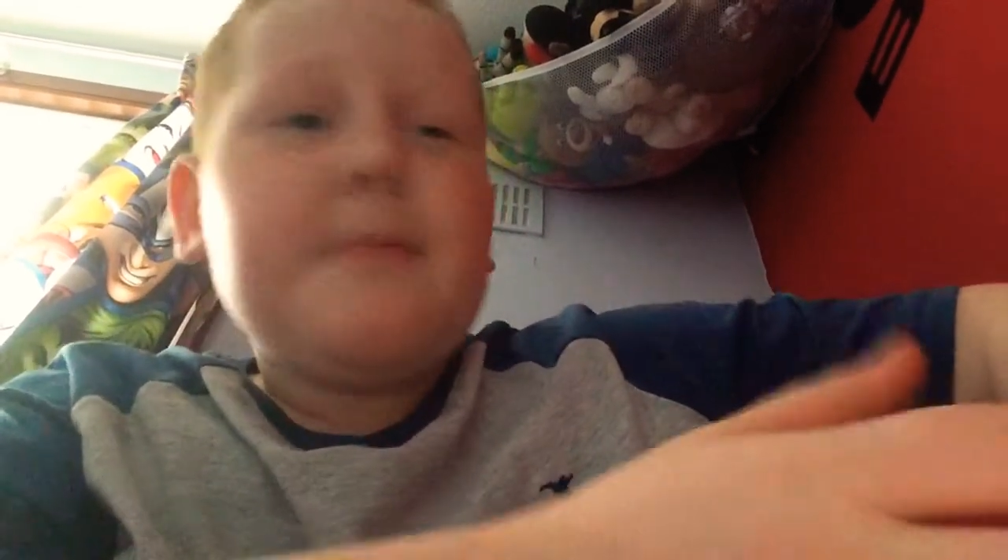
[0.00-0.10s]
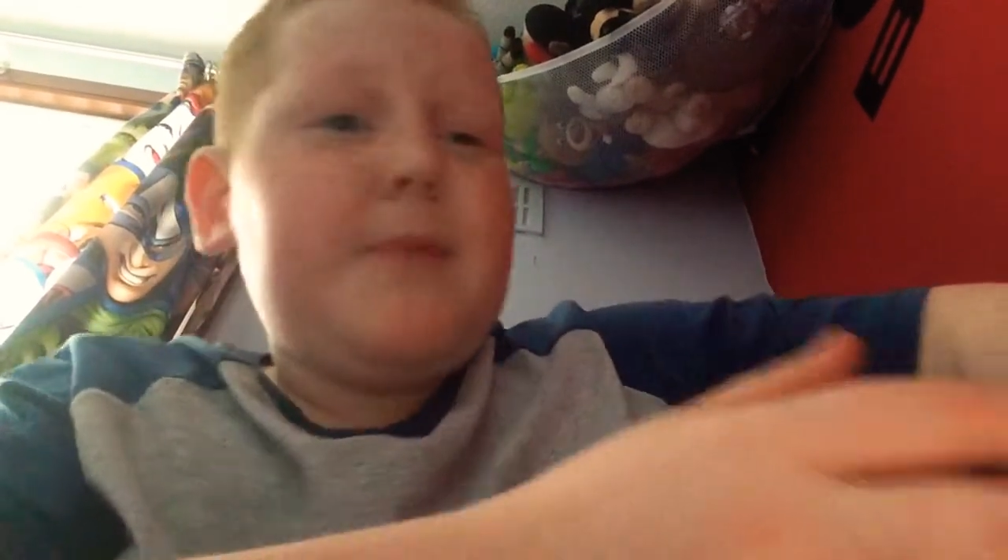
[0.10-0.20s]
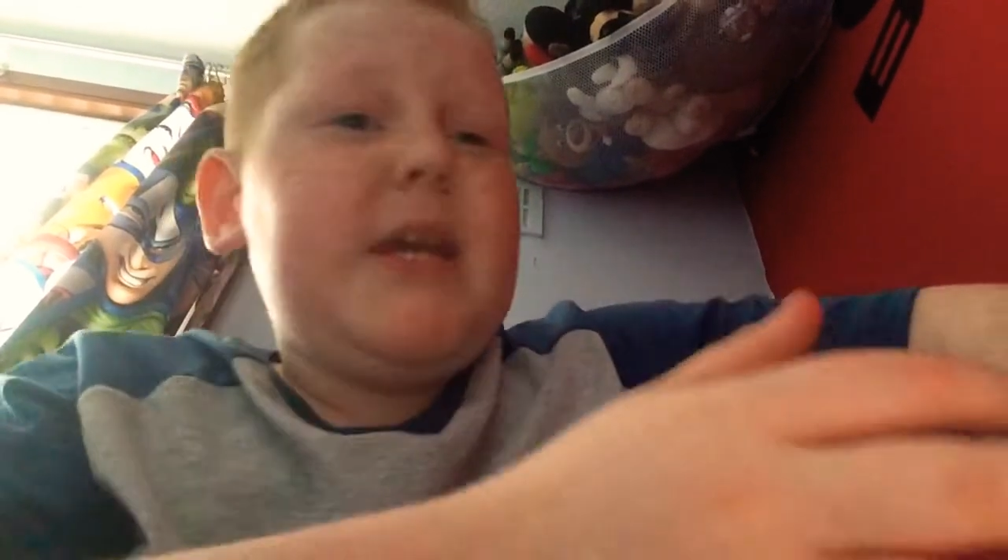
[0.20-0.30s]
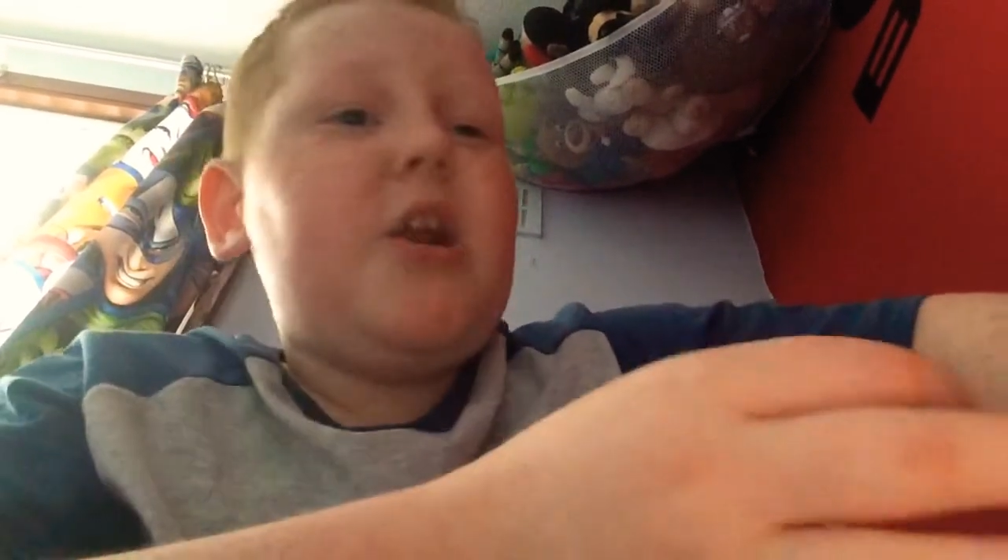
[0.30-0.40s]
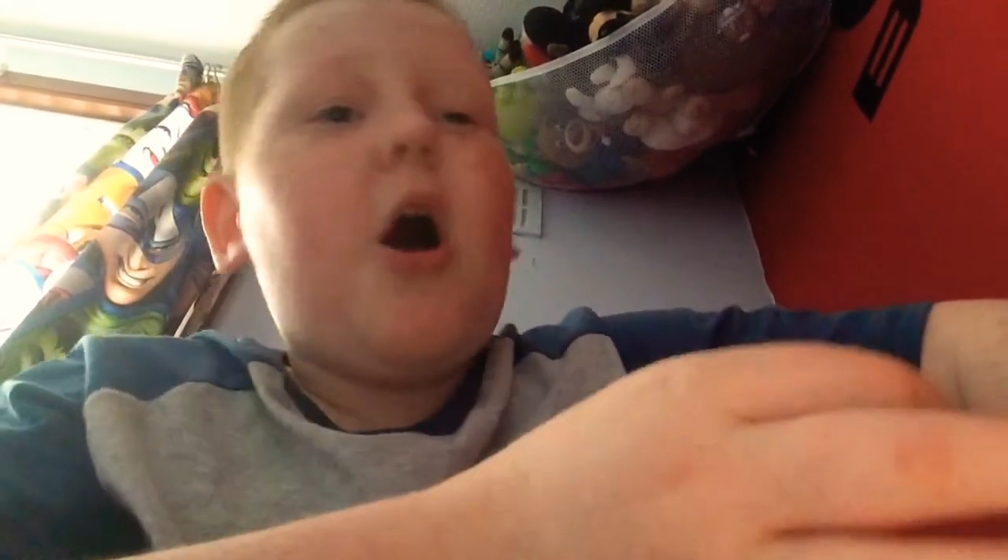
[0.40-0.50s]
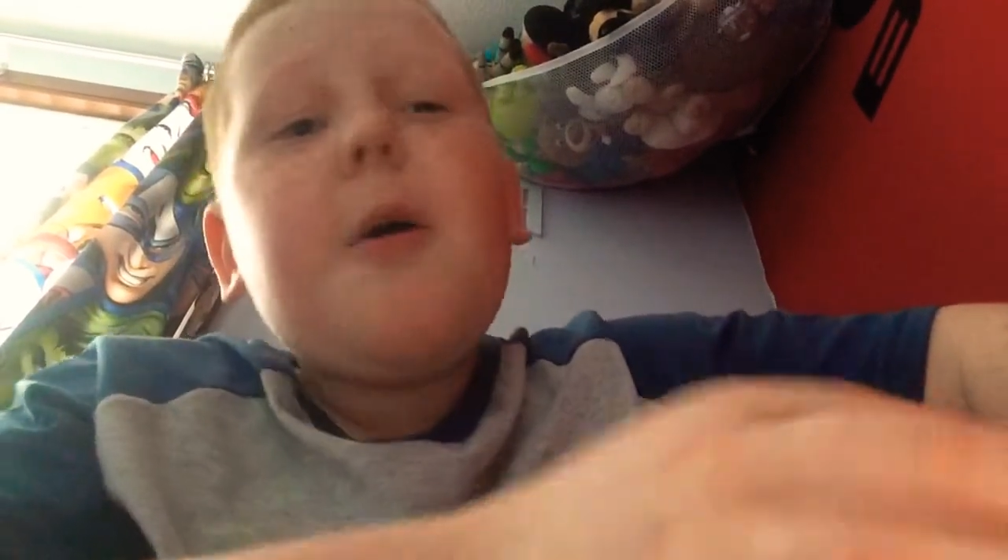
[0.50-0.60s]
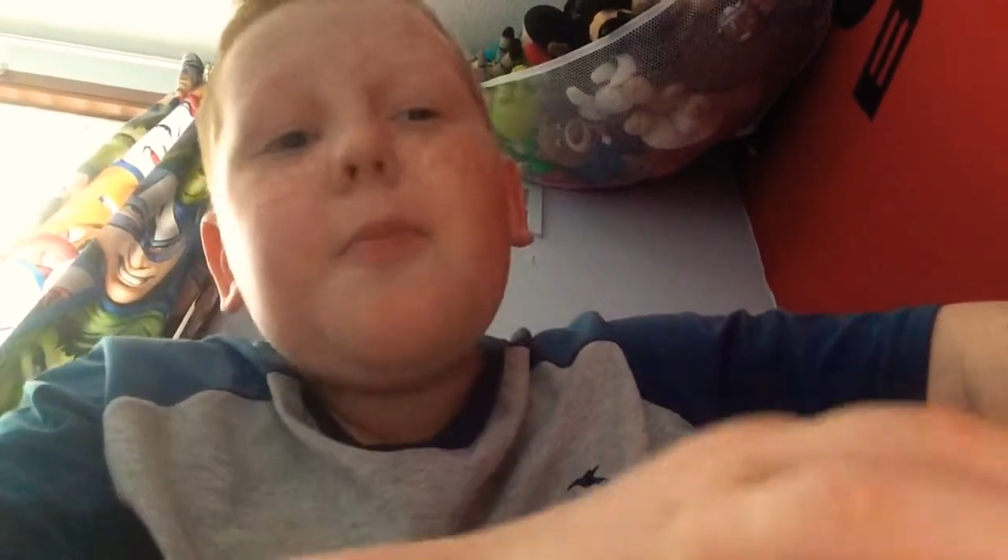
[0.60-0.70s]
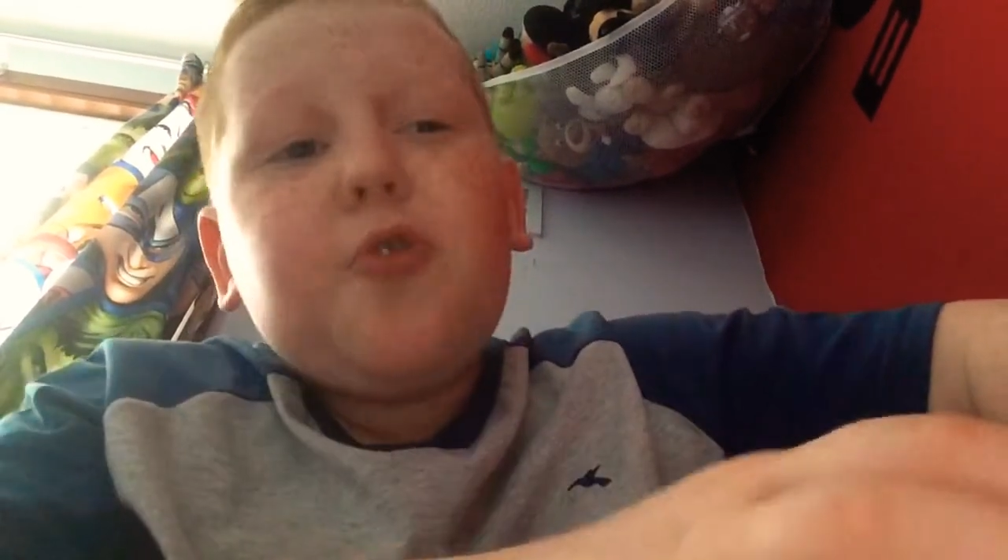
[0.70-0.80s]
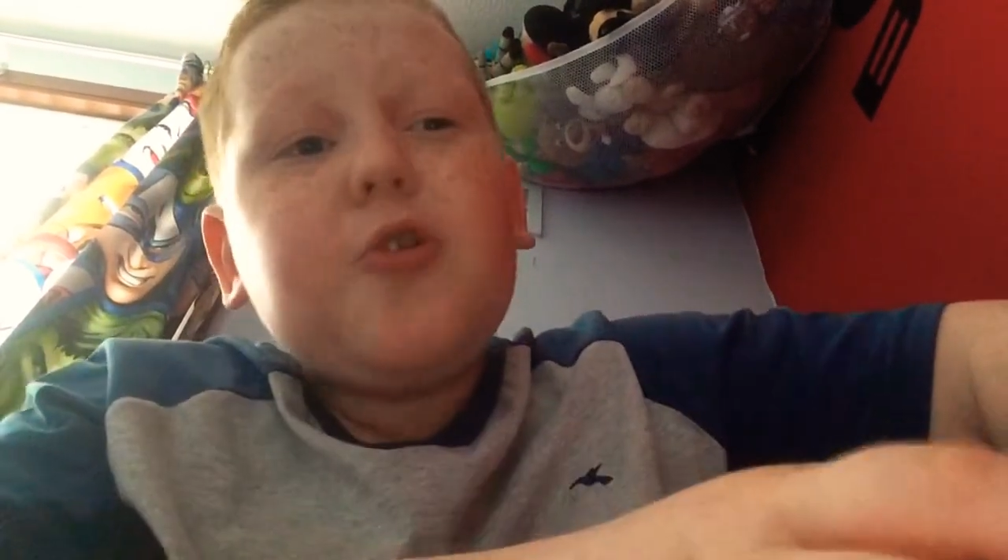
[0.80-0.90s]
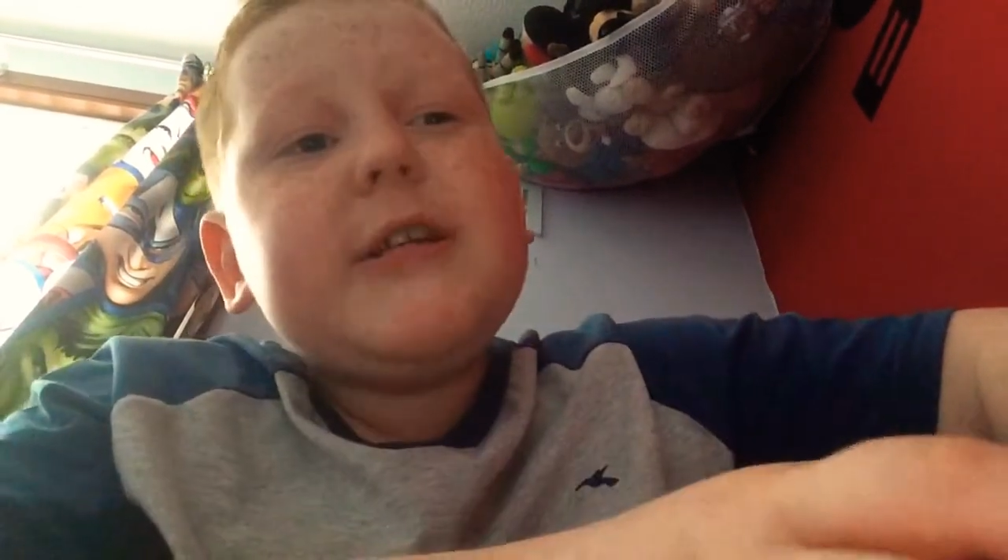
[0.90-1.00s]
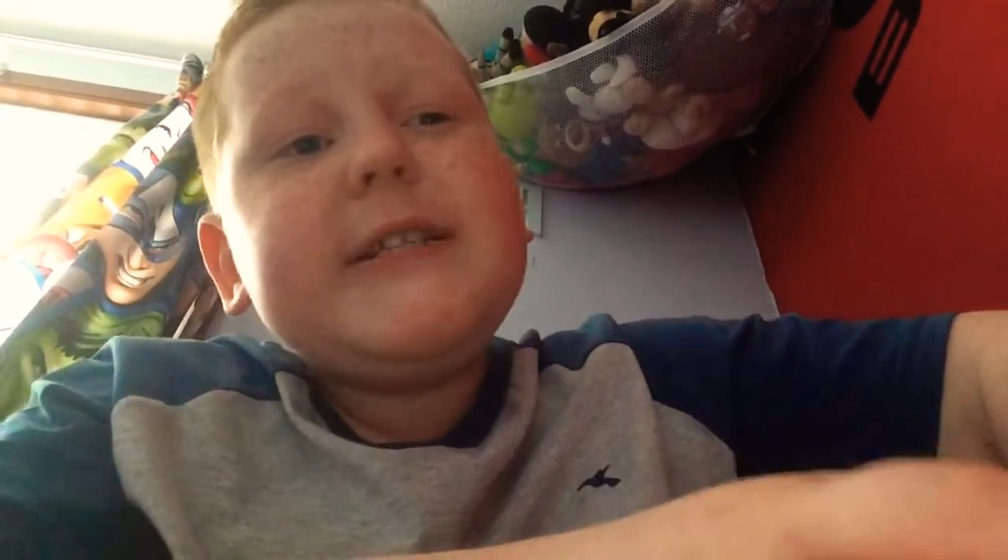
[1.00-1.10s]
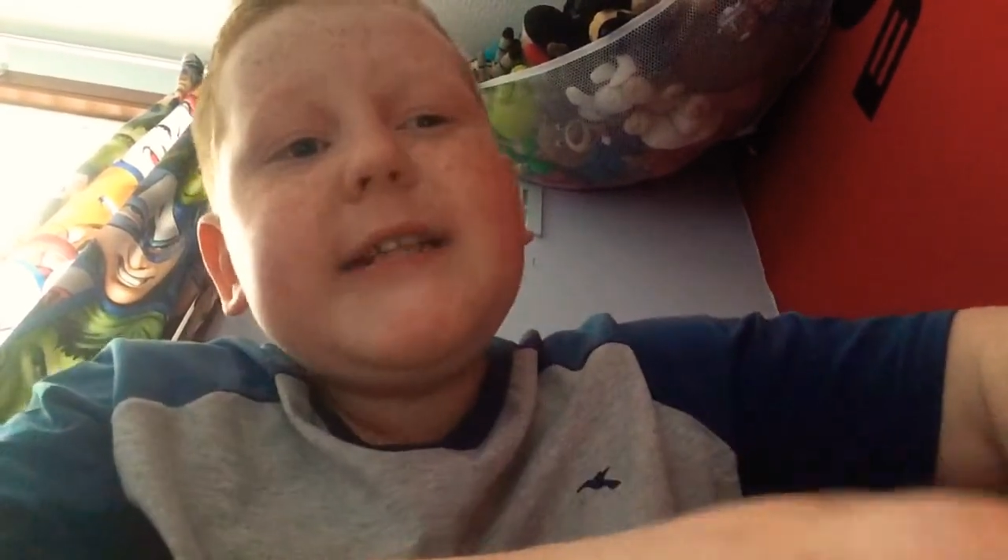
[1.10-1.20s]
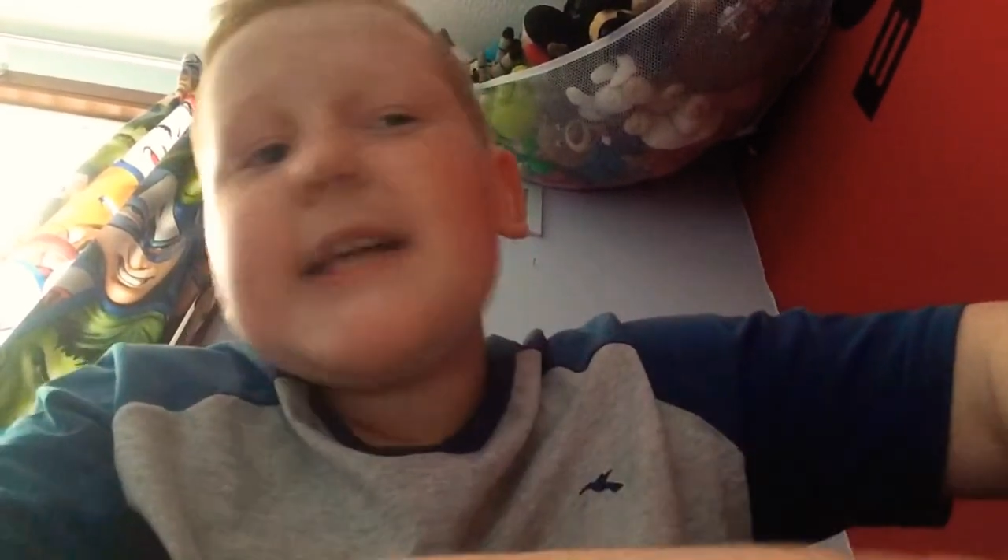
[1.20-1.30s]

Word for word: being uploaded